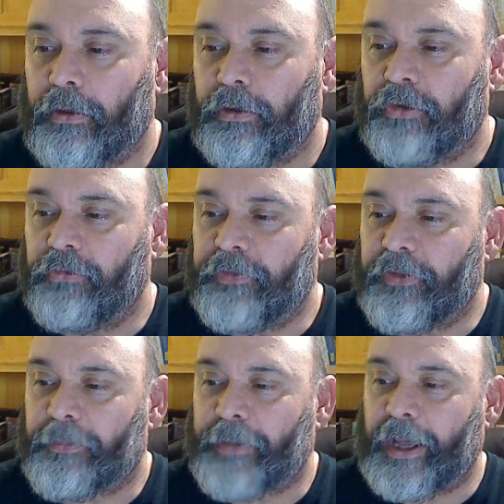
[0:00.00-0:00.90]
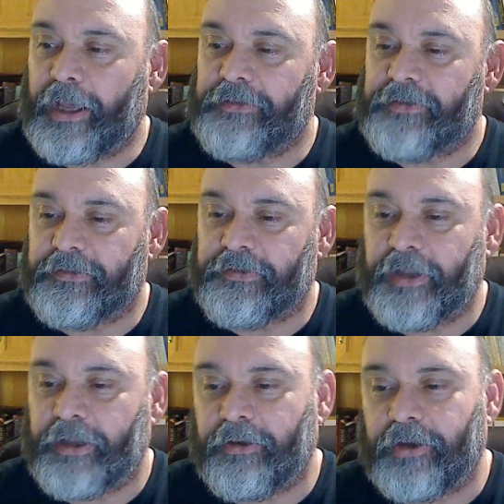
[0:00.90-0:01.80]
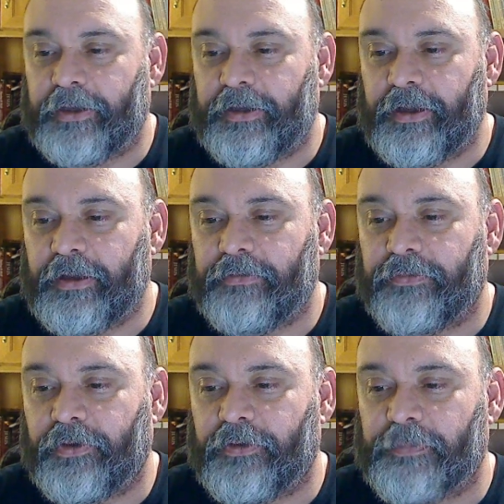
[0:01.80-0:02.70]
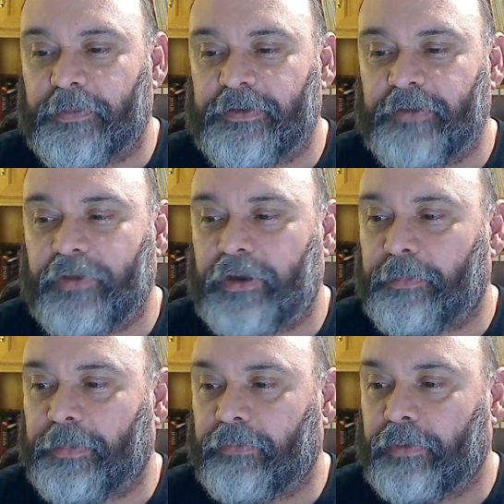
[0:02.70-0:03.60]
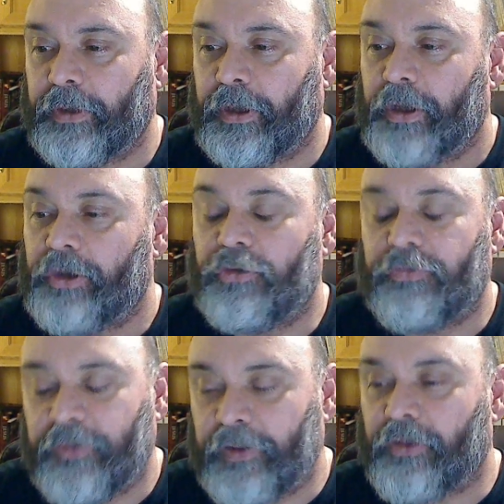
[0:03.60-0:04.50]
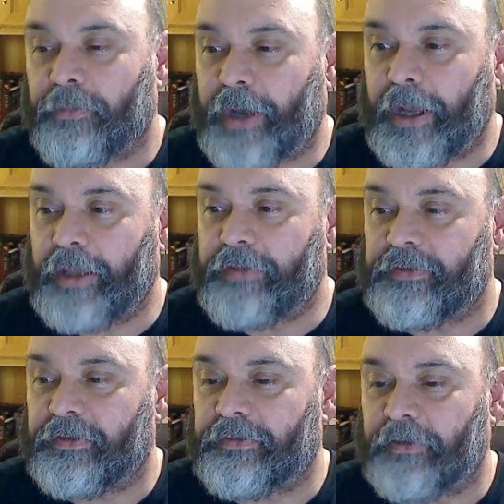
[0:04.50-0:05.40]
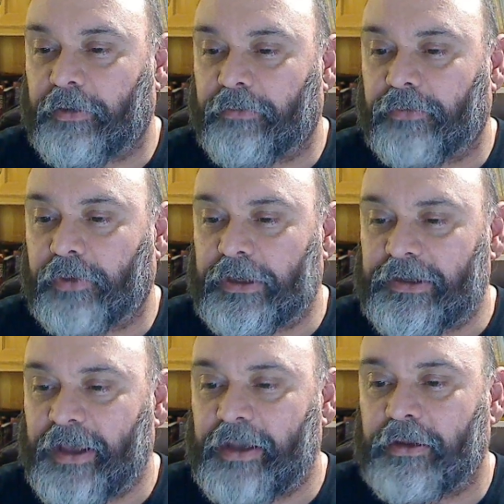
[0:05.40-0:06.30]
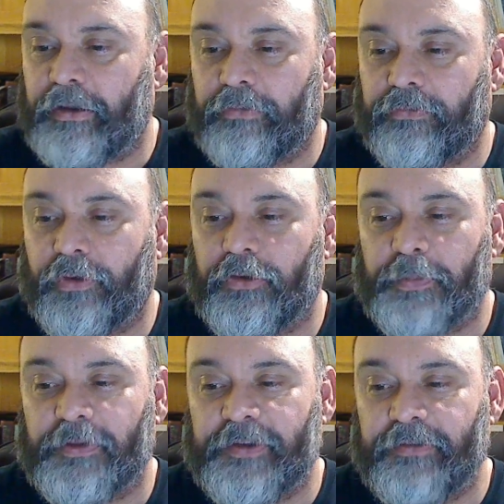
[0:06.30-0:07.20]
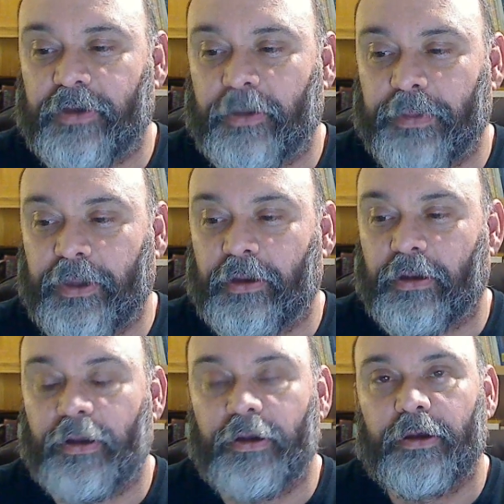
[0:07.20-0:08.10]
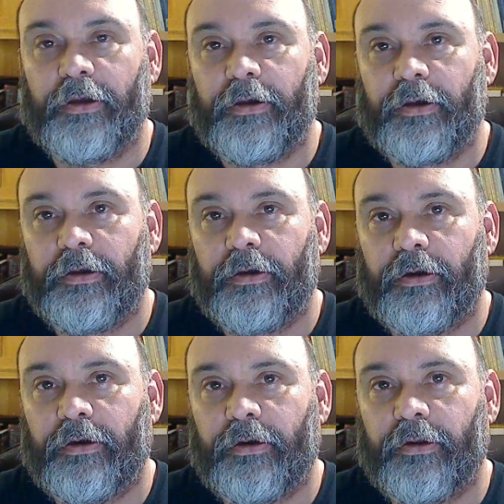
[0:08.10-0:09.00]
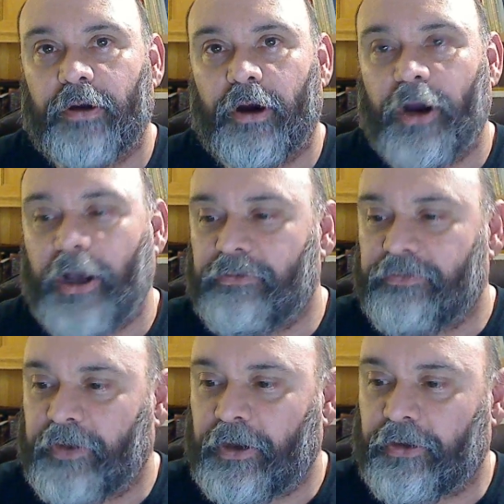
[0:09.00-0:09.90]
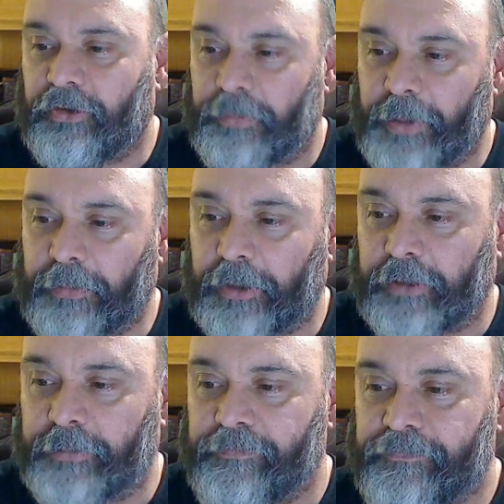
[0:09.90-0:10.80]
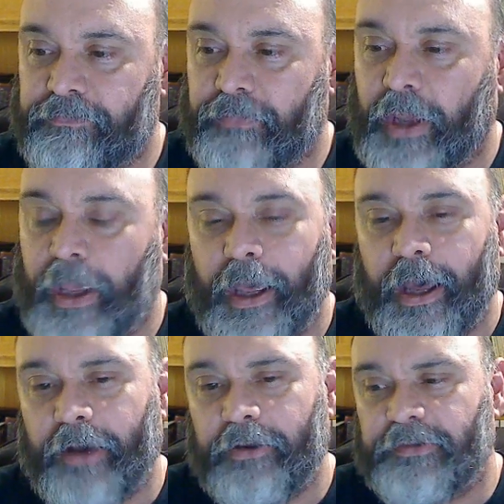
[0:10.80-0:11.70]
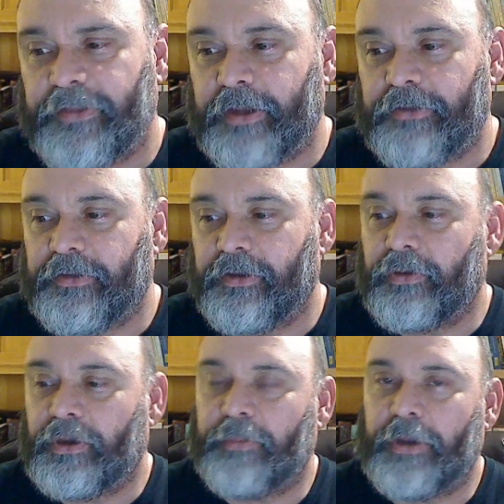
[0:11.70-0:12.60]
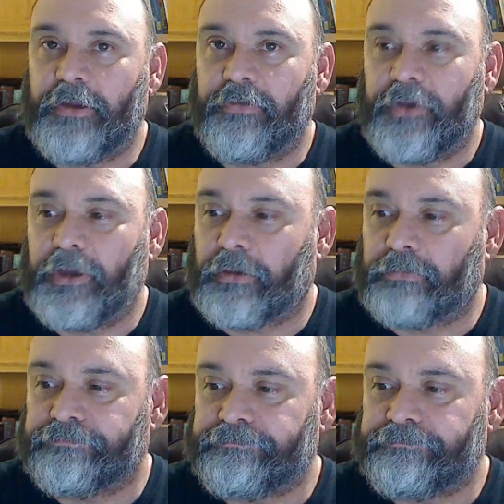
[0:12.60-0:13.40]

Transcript: Do you feel the biases that are intended for a specific do you feel the biases are intended for a specific appeal are unfair to the public? How does that skewing make you feel?